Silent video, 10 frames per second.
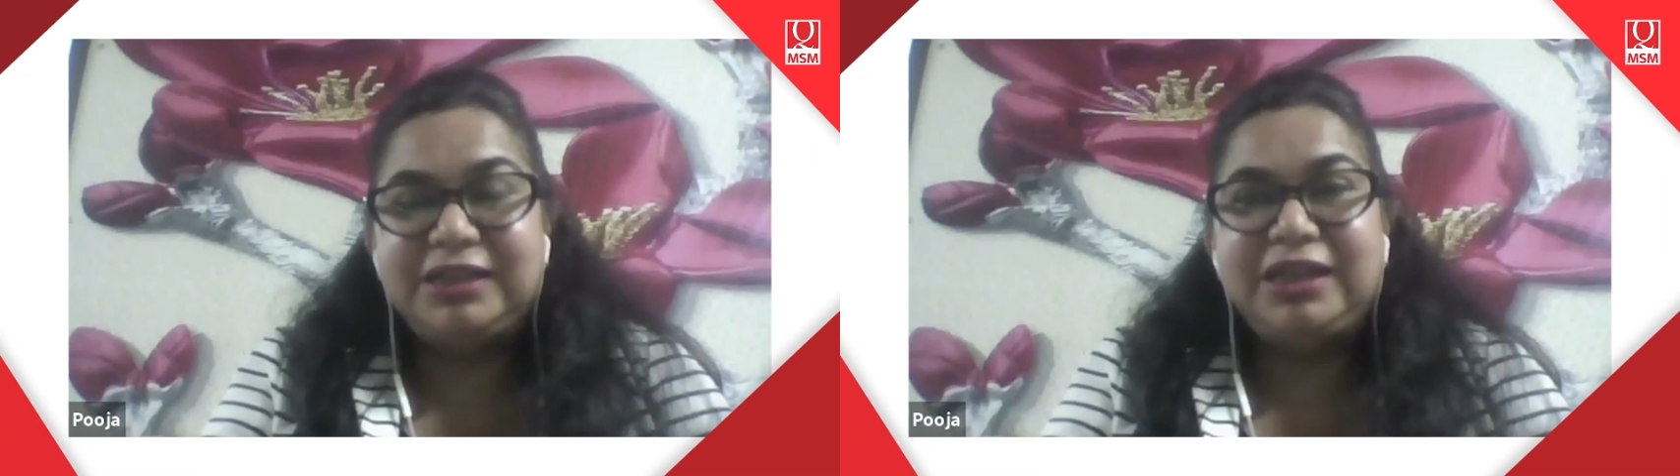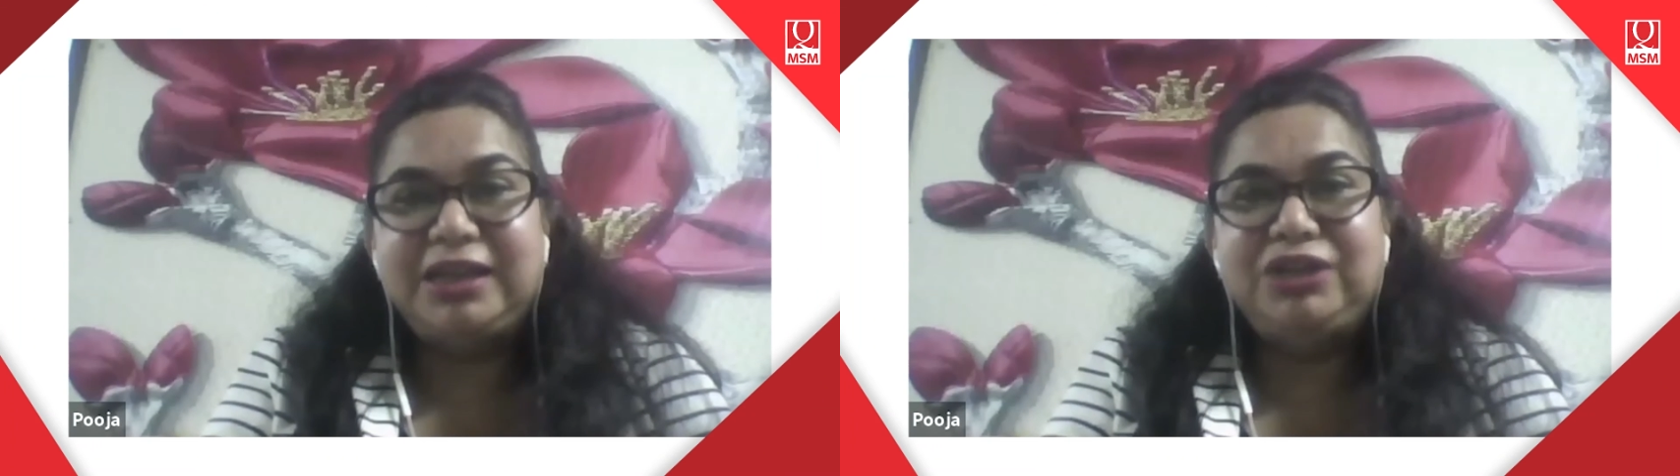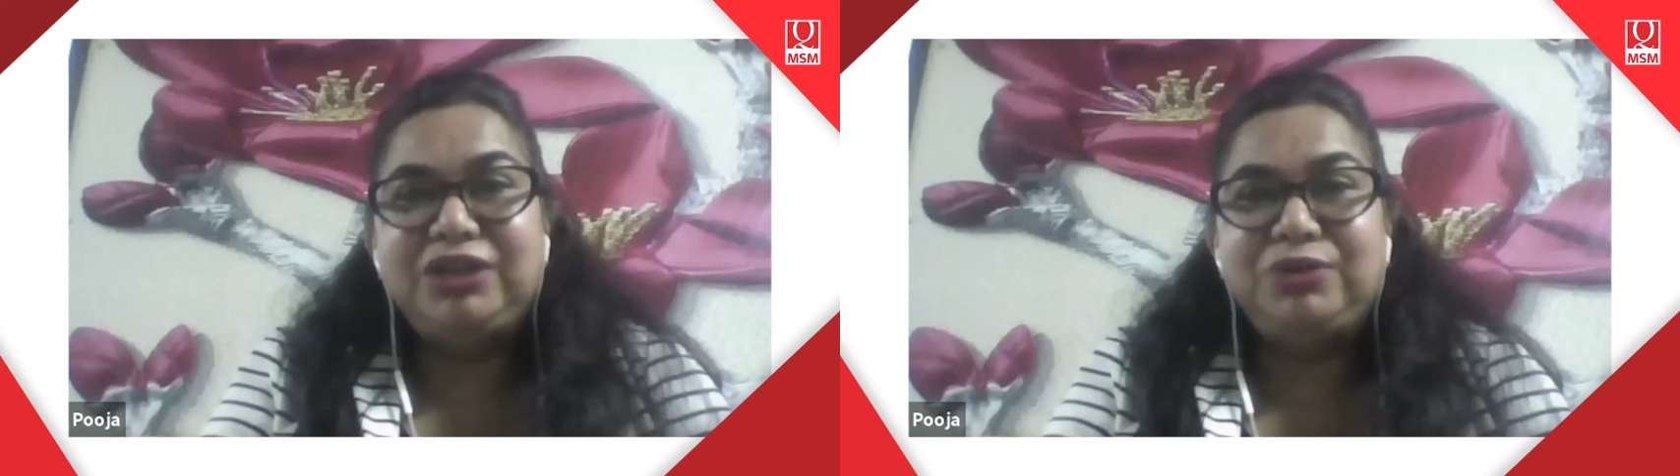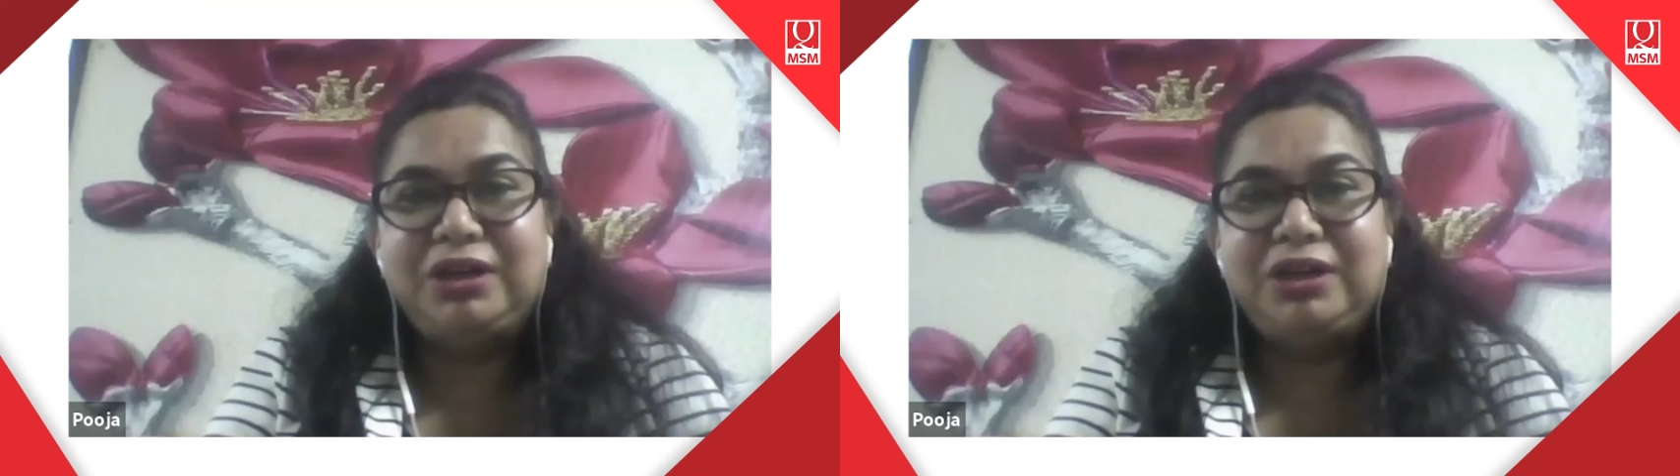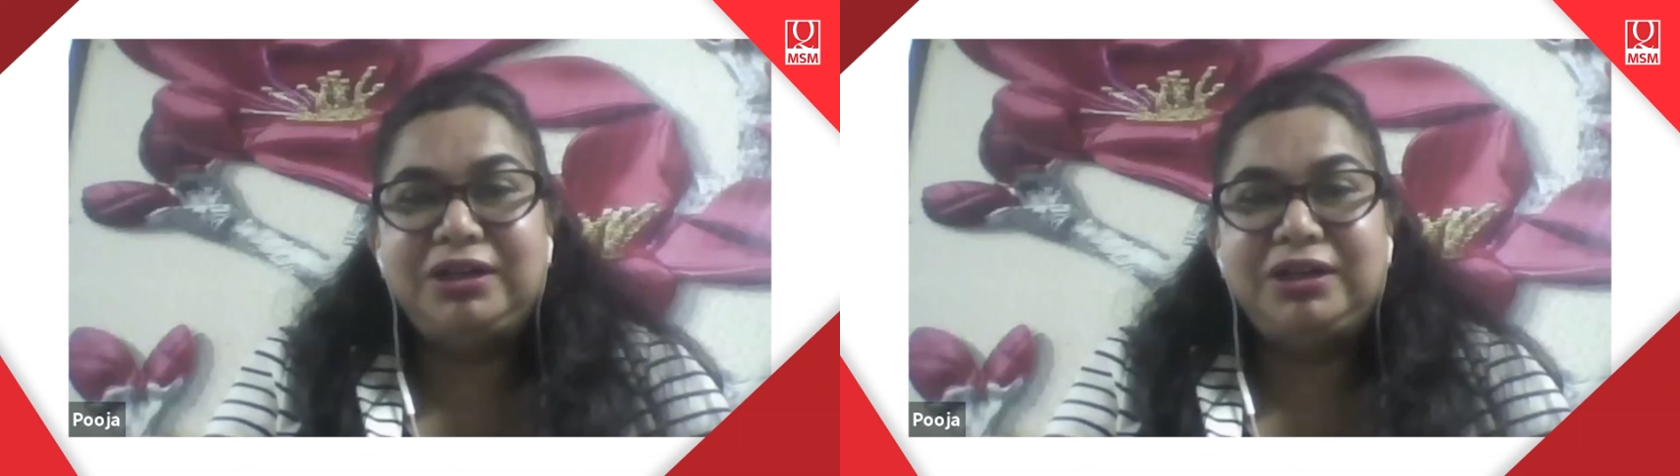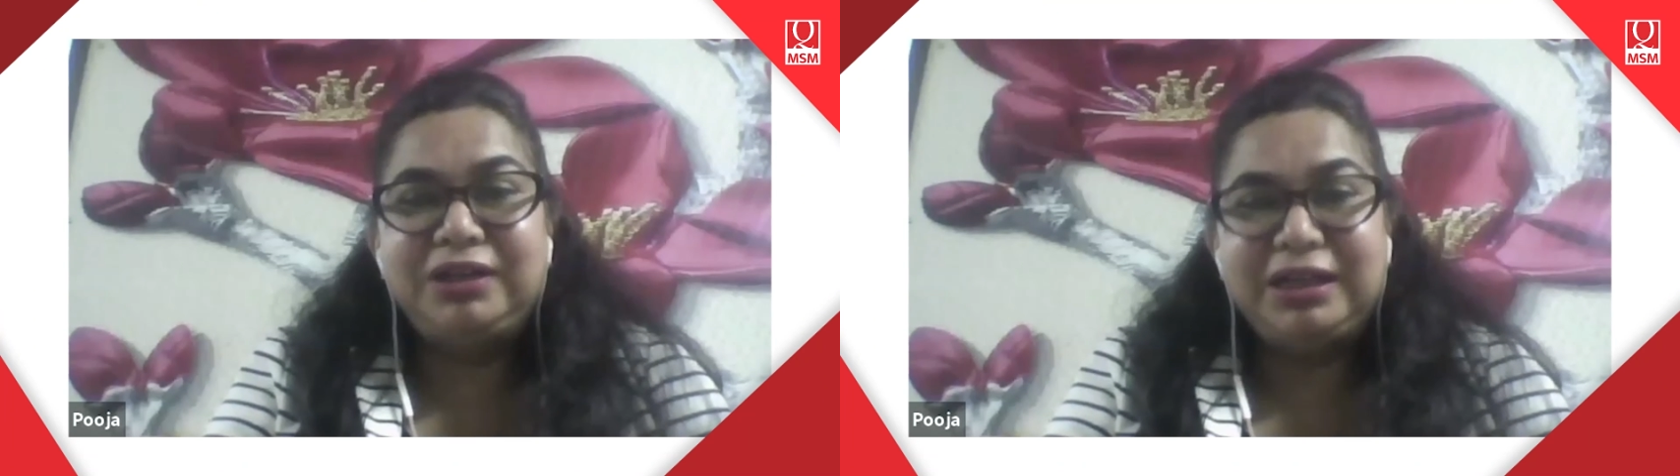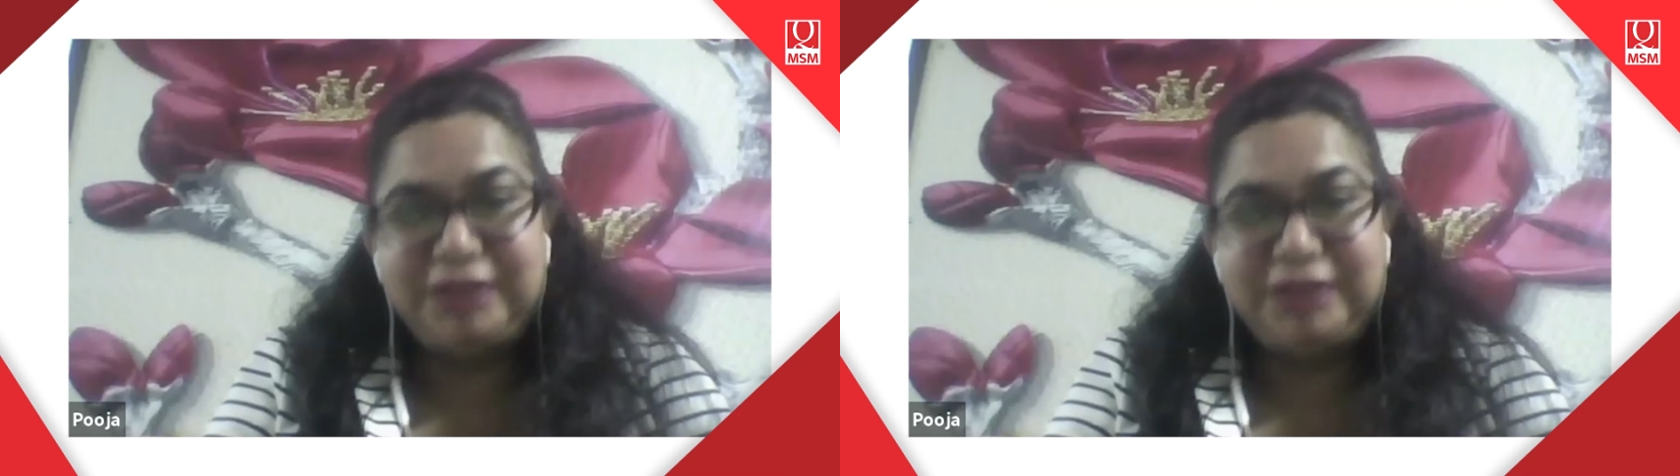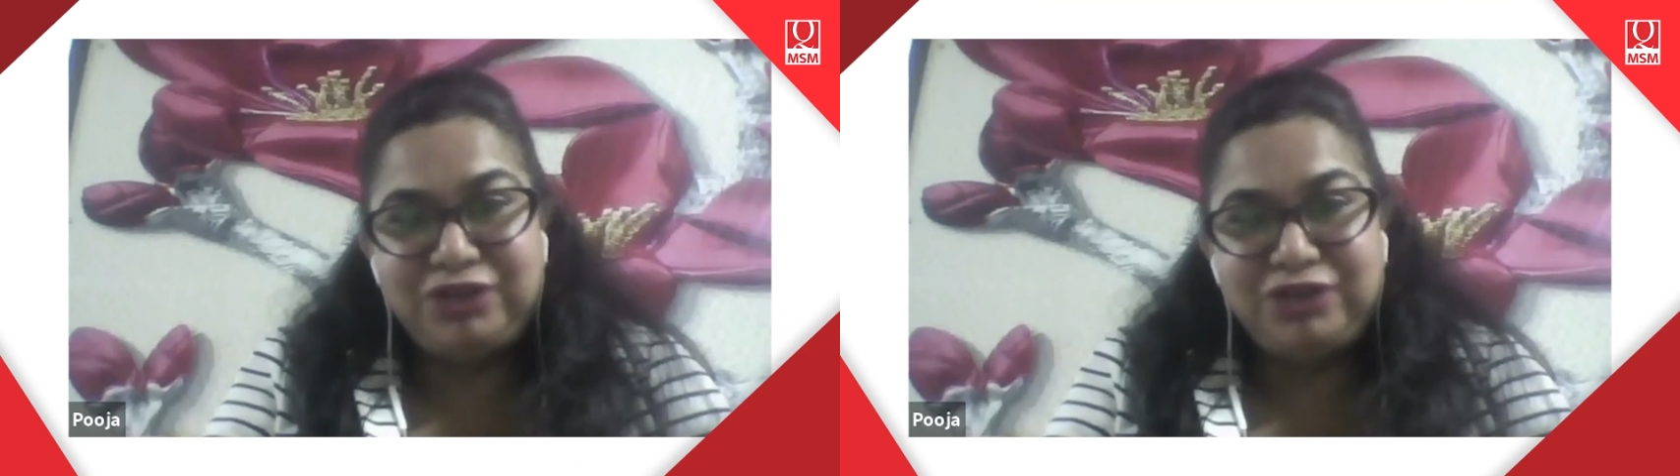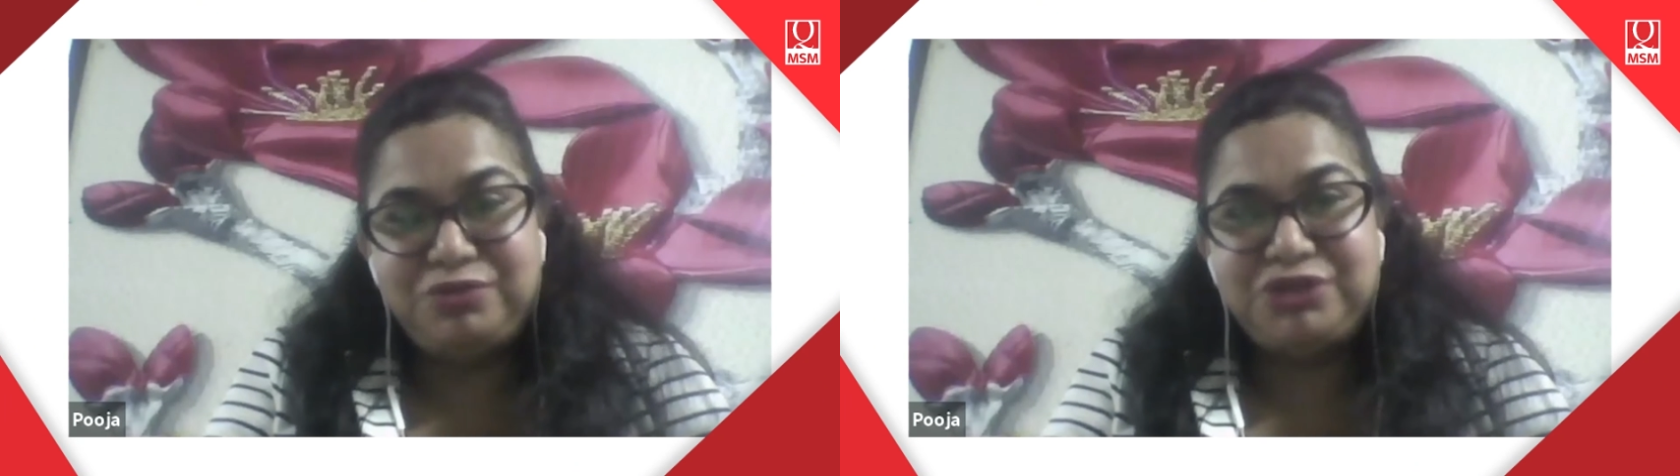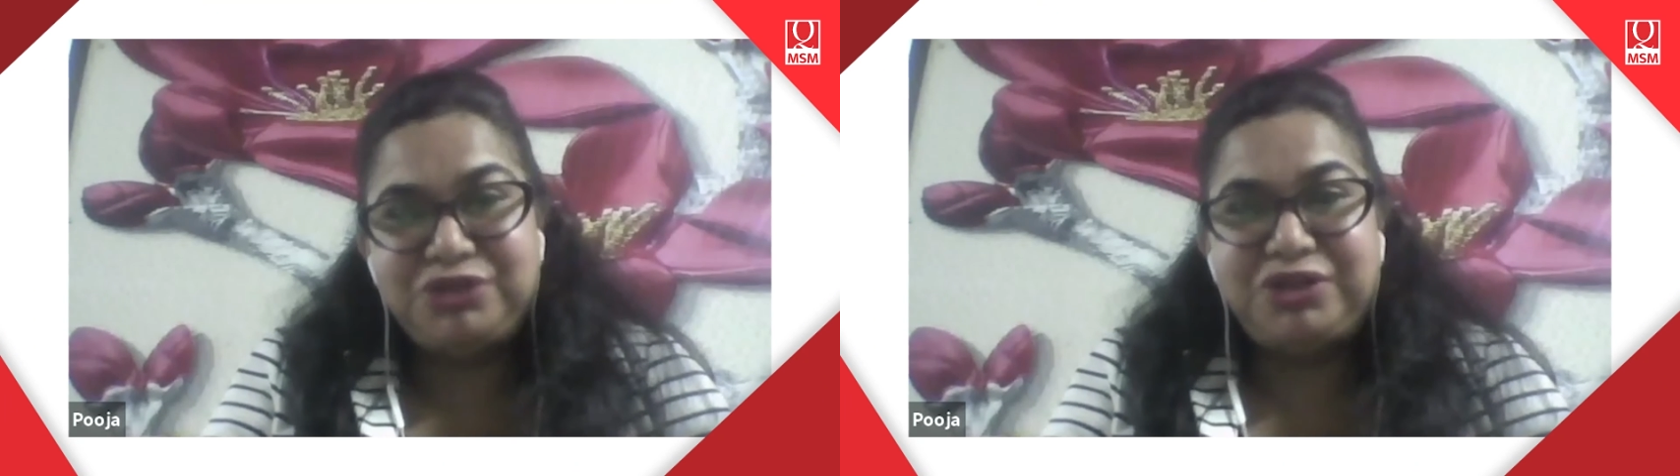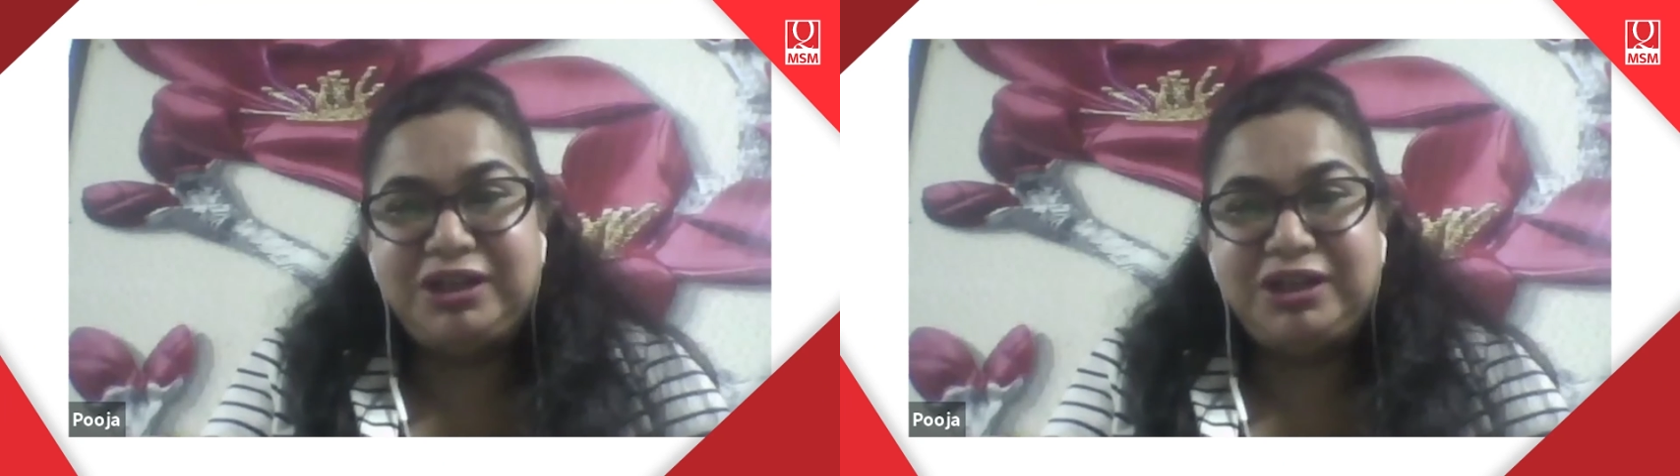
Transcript: Thank you, Karan, and thank you, Ms. Rehan.